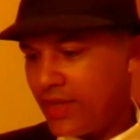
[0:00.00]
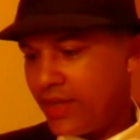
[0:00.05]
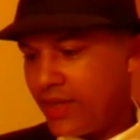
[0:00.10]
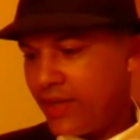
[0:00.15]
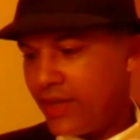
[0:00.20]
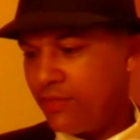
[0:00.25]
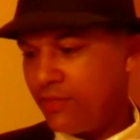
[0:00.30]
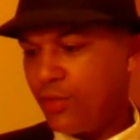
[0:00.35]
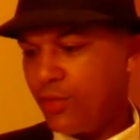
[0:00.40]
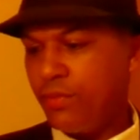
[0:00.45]

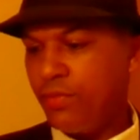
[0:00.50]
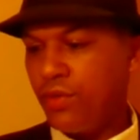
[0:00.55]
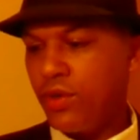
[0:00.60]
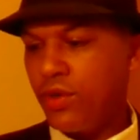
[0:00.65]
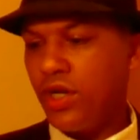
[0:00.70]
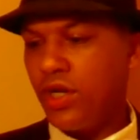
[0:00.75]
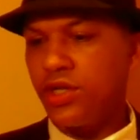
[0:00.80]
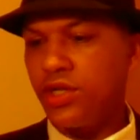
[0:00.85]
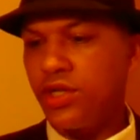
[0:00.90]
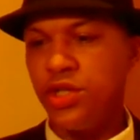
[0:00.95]
In
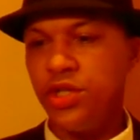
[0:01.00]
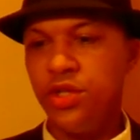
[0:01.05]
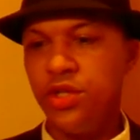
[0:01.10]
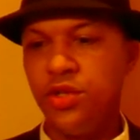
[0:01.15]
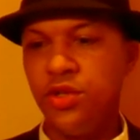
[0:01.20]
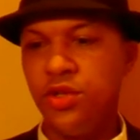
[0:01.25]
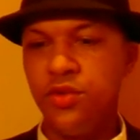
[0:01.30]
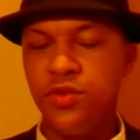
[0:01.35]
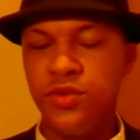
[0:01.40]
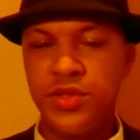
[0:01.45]
pre-production
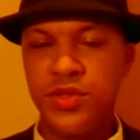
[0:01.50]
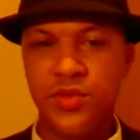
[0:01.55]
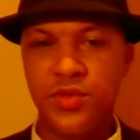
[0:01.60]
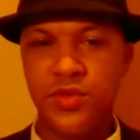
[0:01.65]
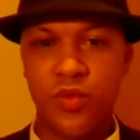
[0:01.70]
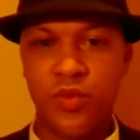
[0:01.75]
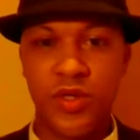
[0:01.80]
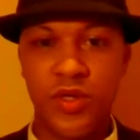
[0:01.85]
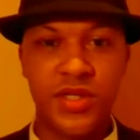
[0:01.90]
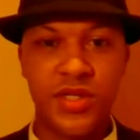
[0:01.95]
news,
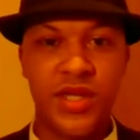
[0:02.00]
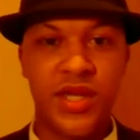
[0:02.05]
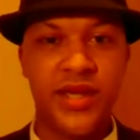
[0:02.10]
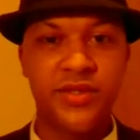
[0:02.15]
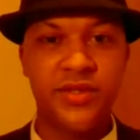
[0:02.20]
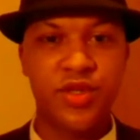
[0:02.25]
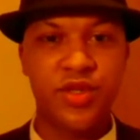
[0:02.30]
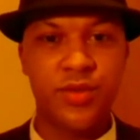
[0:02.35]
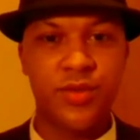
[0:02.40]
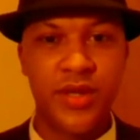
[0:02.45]
once again,
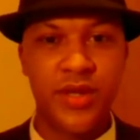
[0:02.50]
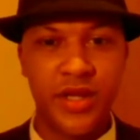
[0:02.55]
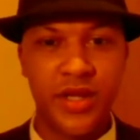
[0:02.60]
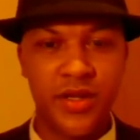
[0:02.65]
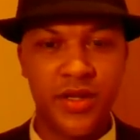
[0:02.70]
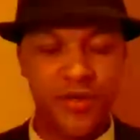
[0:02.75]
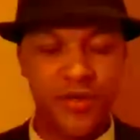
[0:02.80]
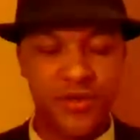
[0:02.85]
Terminator